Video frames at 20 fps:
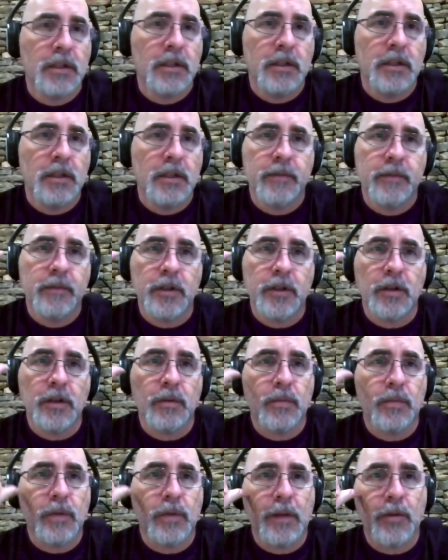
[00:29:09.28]
you know,
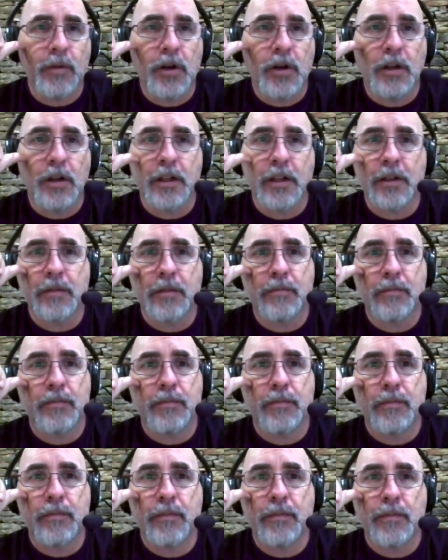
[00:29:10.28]
what I'm calling
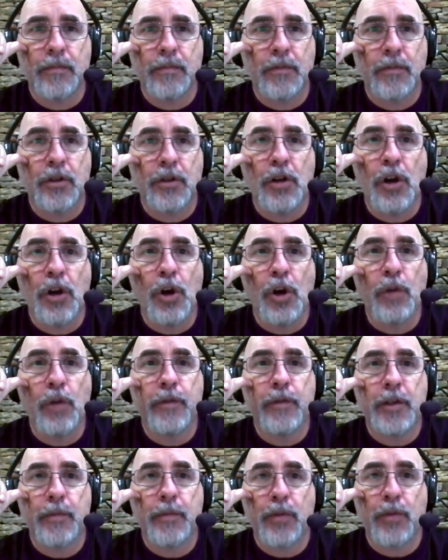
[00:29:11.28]

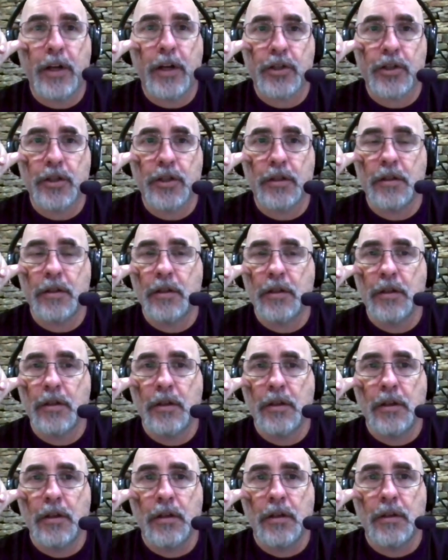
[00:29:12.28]
COVID depression,
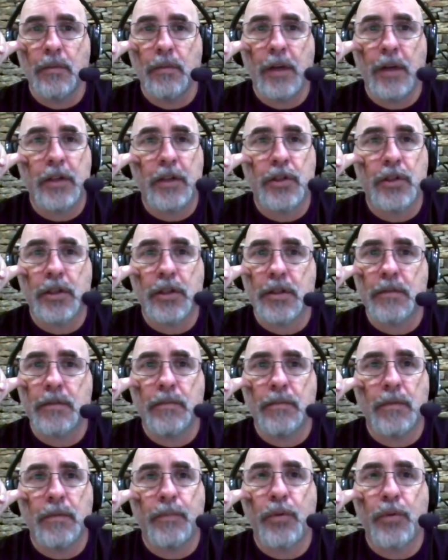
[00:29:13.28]
right? Just
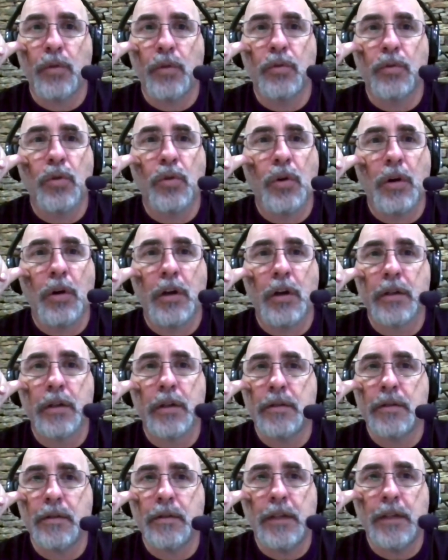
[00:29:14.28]

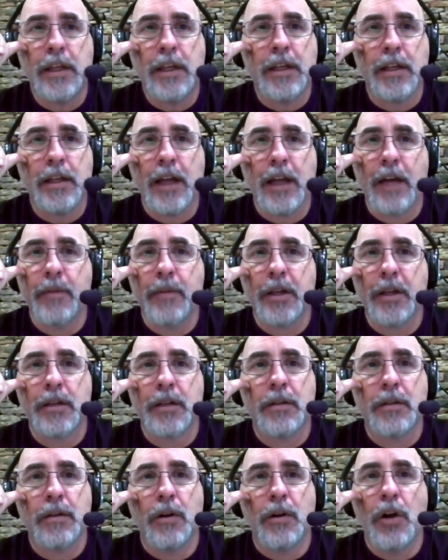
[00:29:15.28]
prolonged
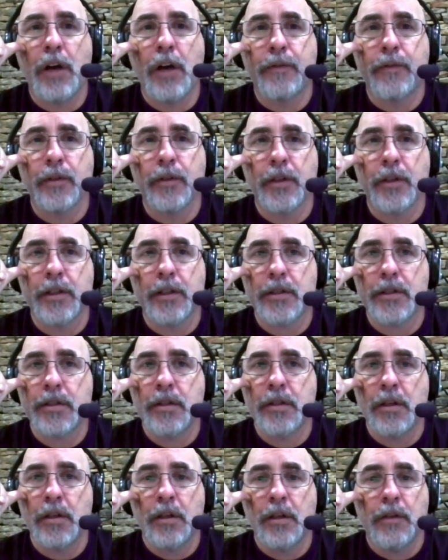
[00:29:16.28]
economic
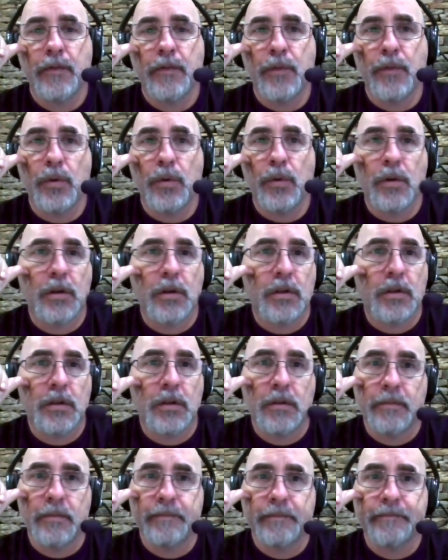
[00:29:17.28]
awfulness
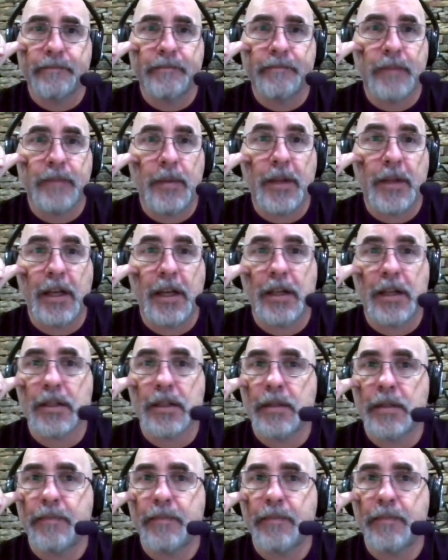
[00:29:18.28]
for maybe the next